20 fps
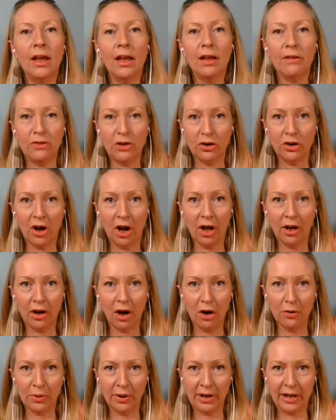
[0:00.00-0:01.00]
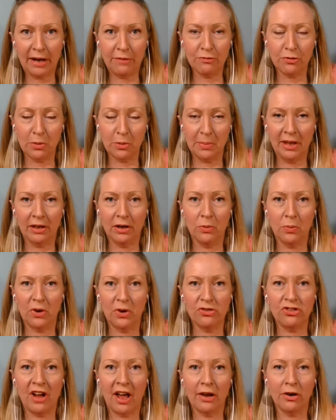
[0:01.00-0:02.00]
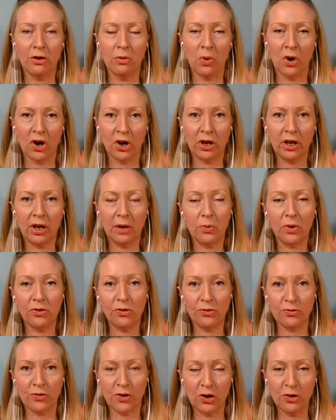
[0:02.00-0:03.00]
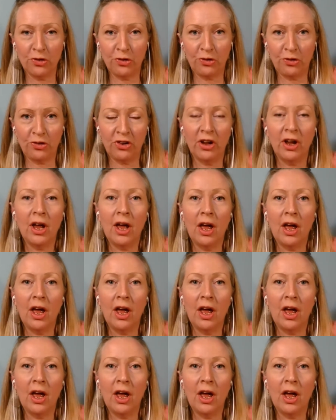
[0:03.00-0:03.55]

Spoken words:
If you're not already familiar with shadow work, it was first